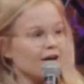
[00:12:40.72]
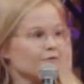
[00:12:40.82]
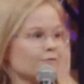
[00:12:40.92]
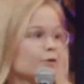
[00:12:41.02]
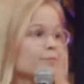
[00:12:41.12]

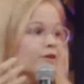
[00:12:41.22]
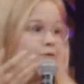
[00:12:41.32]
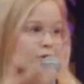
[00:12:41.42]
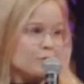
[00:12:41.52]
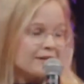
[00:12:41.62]
From the
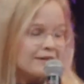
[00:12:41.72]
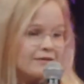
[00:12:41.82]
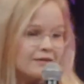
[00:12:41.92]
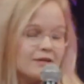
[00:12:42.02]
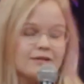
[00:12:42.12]
raw
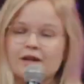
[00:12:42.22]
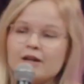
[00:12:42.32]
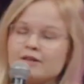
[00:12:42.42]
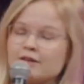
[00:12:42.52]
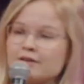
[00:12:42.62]
material
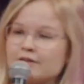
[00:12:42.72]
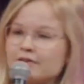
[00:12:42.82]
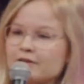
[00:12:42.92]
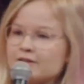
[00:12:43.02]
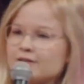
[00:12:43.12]
side, there
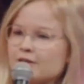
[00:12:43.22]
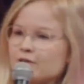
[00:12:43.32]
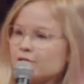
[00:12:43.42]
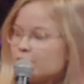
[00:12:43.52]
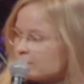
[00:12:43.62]
is
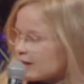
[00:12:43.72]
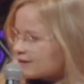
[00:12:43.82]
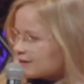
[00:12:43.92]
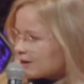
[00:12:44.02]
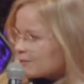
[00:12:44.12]
new
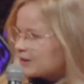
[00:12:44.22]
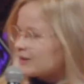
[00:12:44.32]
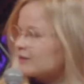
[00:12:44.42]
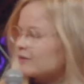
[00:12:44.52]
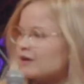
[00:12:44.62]
textile
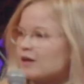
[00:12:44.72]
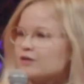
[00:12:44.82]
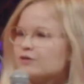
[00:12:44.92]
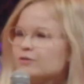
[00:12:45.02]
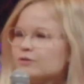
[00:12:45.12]
materials,
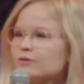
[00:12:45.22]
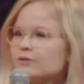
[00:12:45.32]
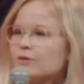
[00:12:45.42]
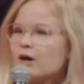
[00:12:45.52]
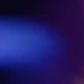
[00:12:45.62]
new